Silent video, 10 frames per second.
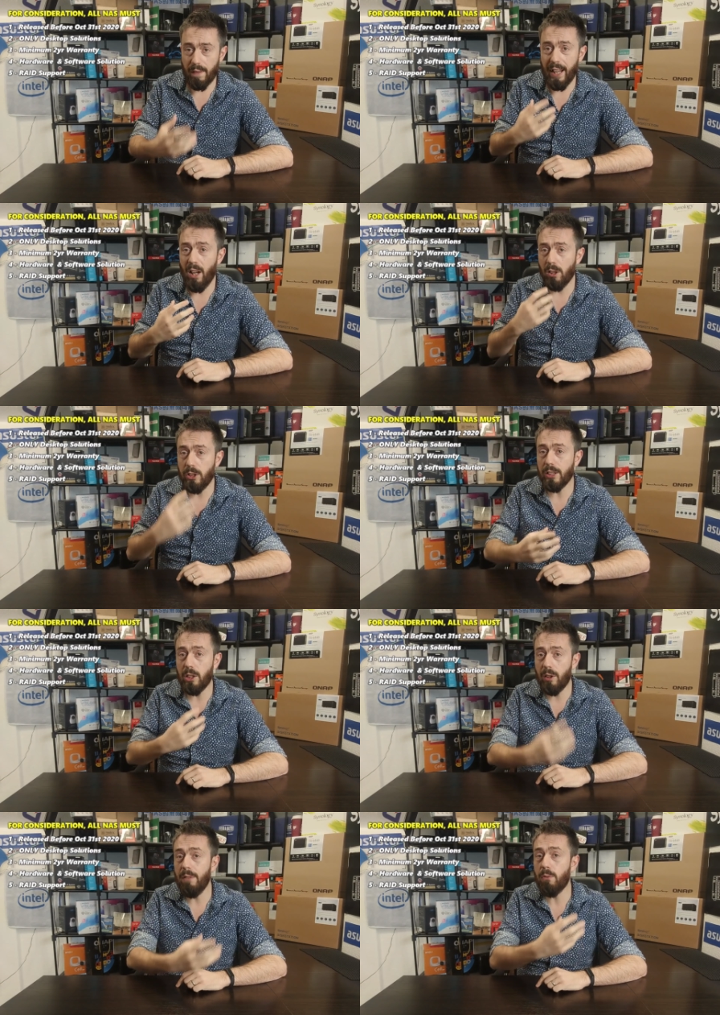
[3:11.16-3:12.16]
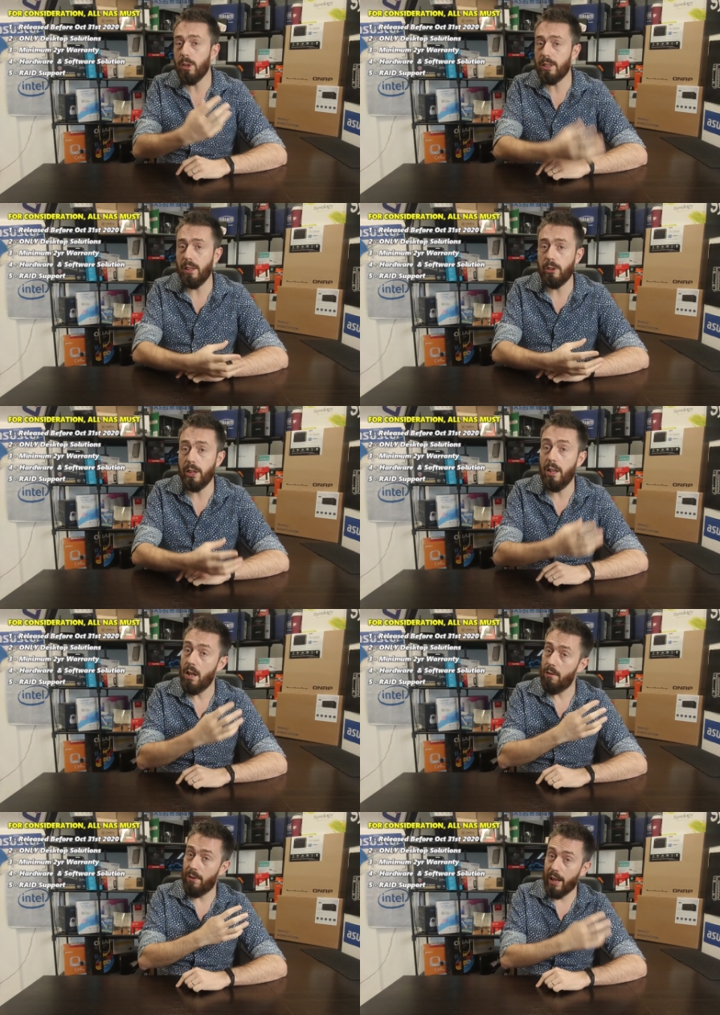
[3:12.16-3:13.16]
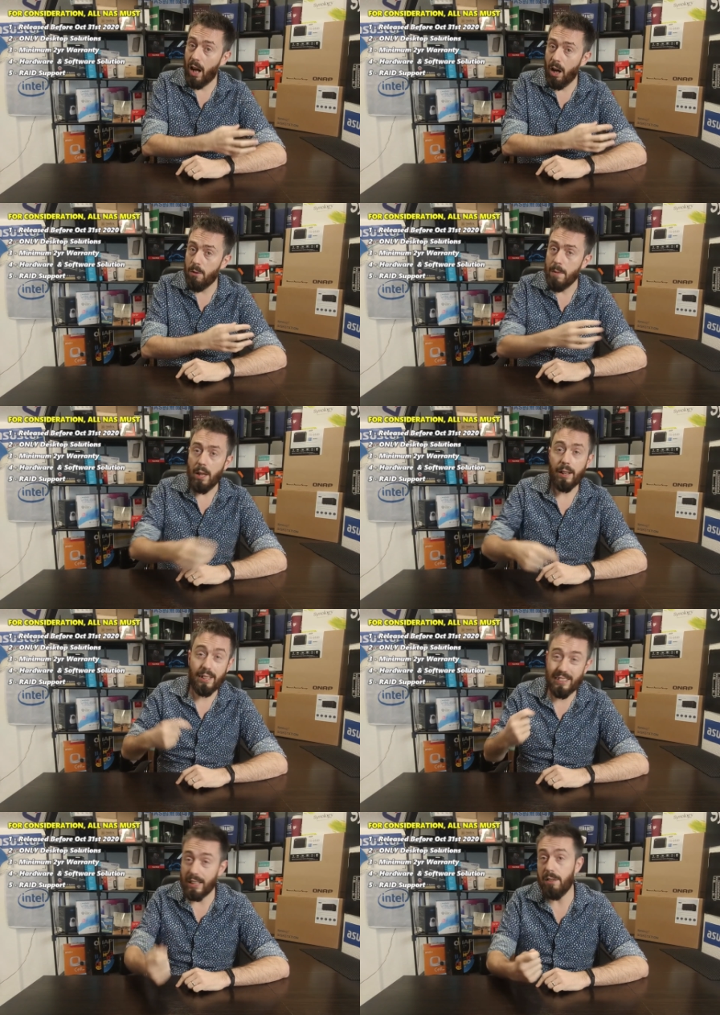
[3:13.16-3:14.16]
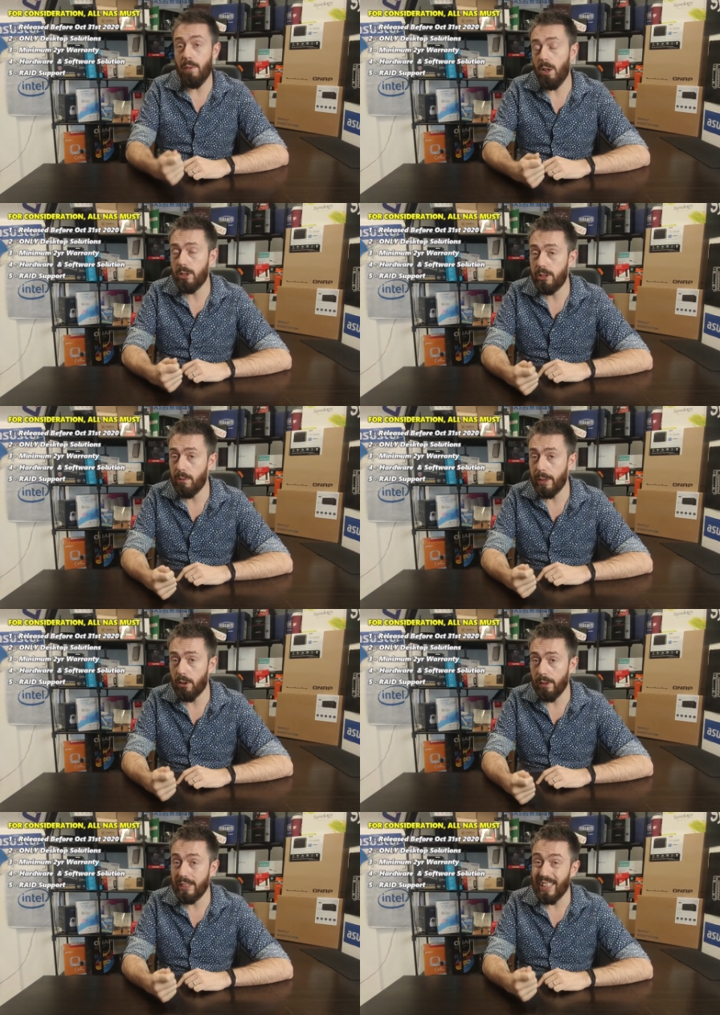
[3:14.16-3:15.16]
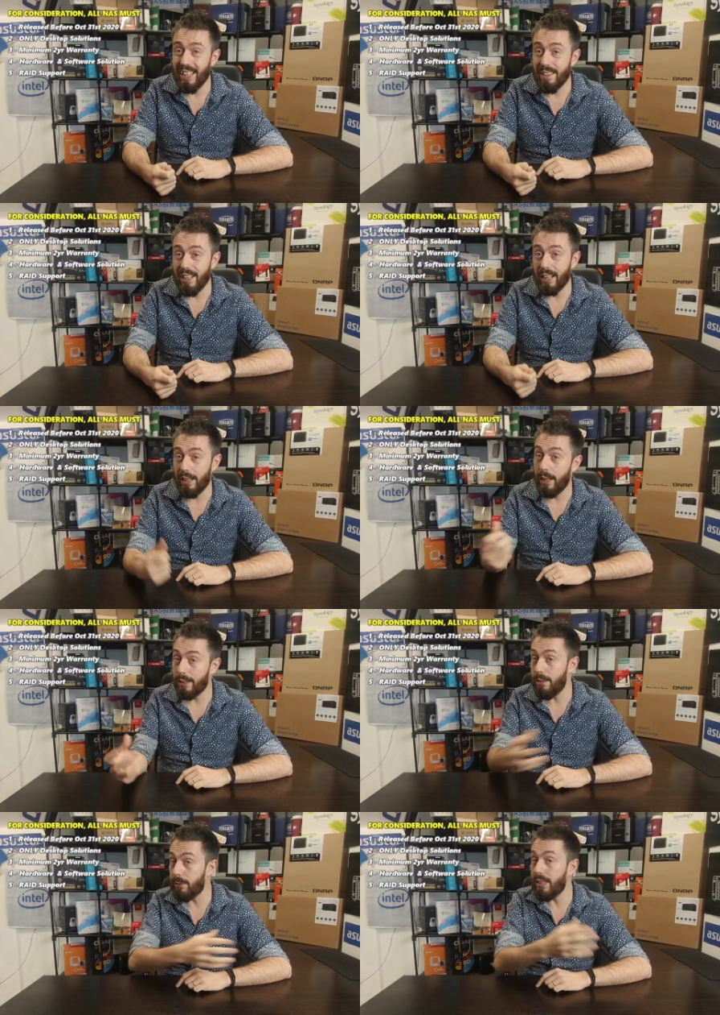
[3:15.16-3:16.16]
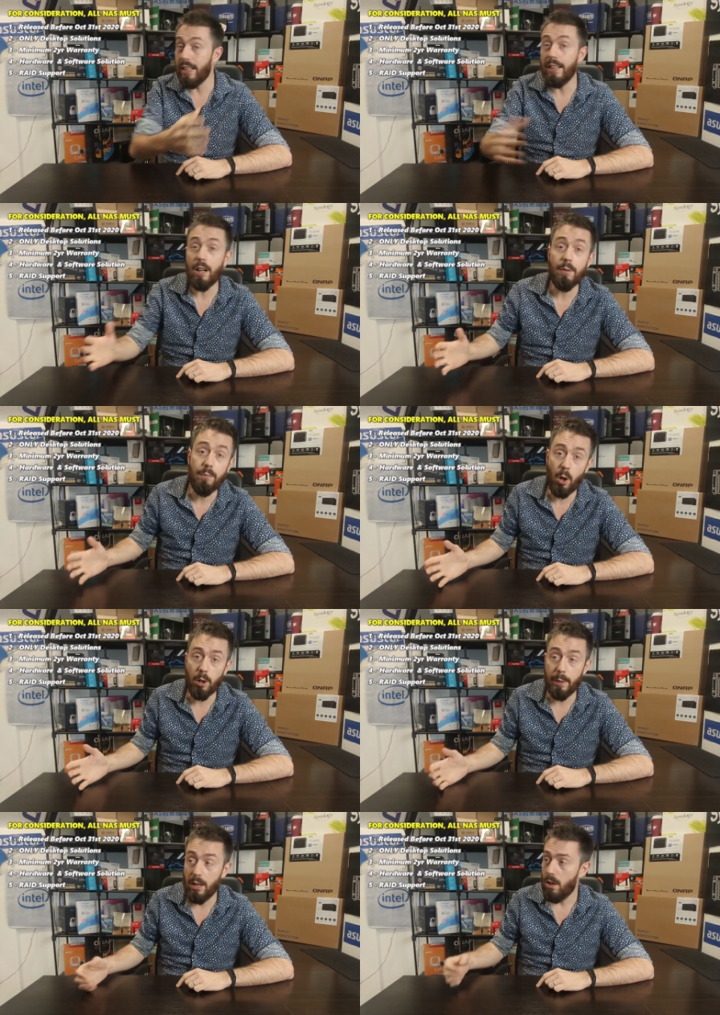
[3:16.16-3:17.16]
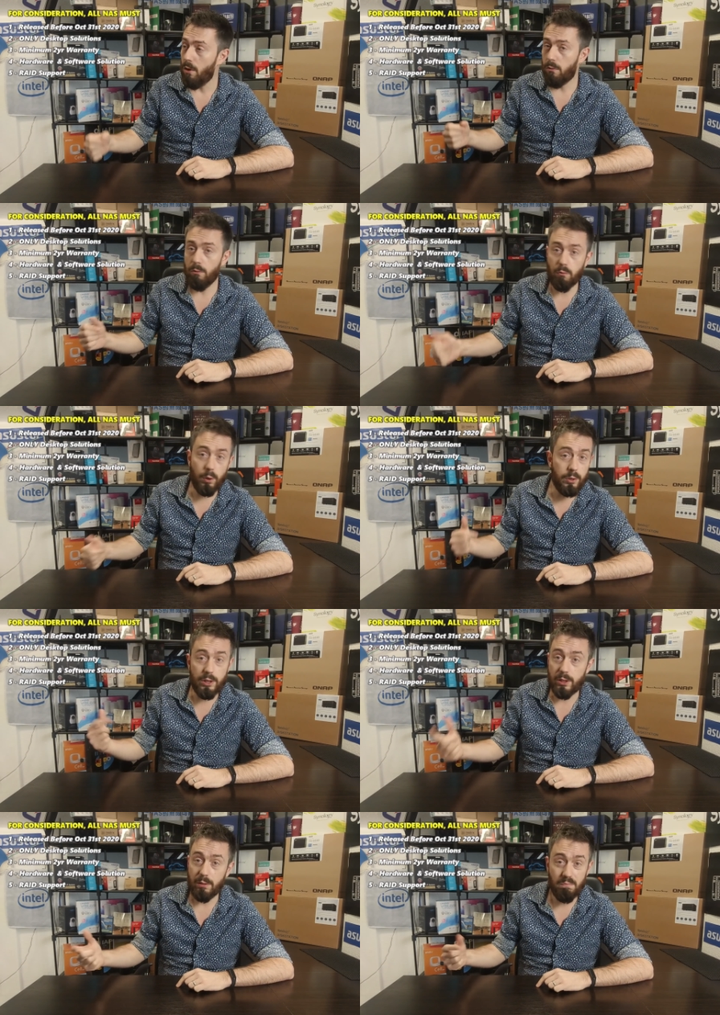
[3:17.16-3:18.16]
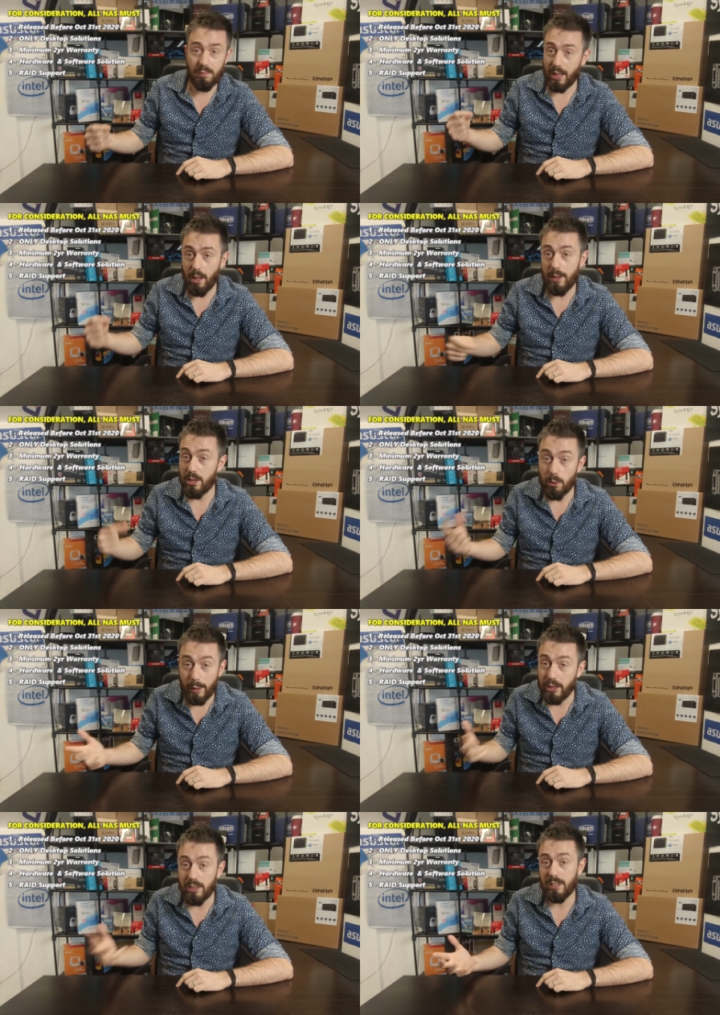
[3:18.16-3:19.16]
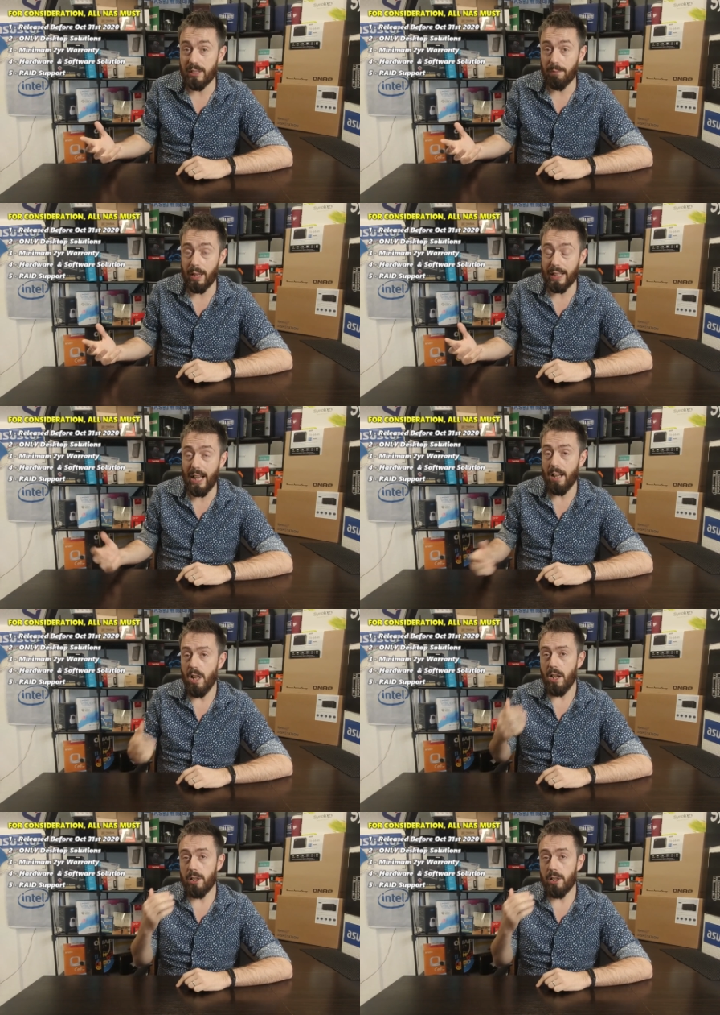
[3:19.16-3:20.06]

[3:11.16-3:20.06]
they are just looking for a solution for the home that can take advantage of increased Ethernet connectivity in their environment from routers, you know, and switches and stuff like that.